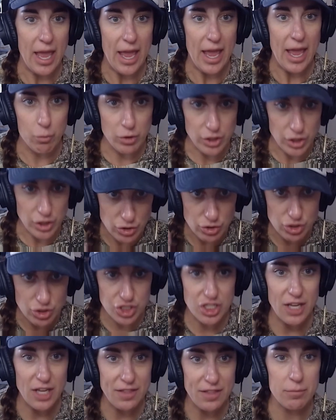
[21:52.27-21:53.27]
And when you
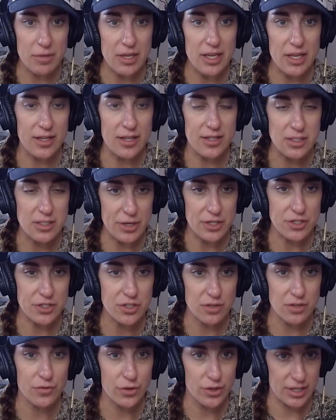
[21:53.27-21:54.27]
shut them in,
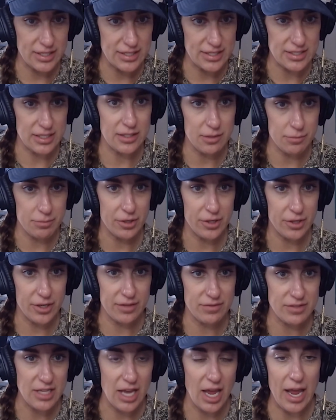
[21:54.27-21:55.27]
especially for an extended
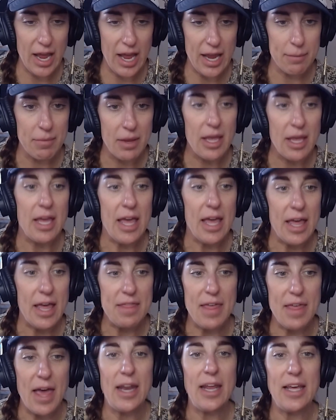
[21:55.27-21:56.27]
period of time,
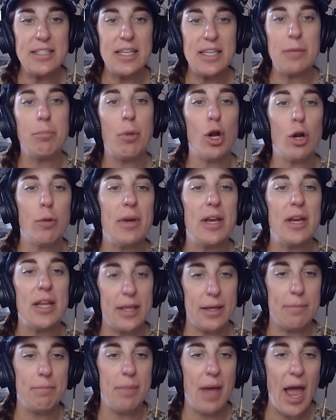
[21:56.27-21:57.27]
that has a permanent
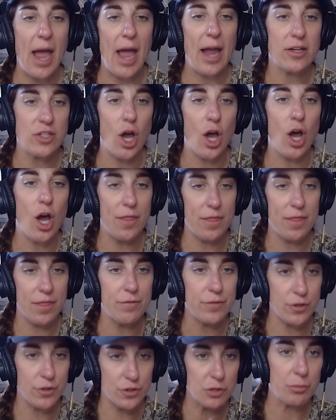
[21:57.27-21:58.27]
impact on
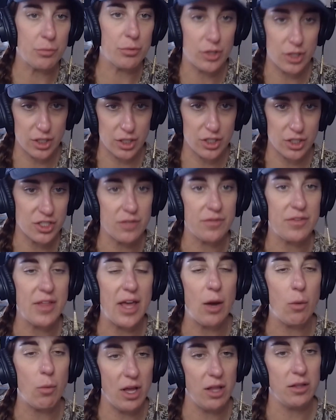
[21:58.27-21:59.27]
the future production of
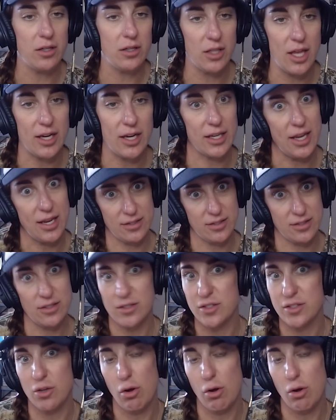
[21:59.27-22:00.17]
that well in a lot of cases.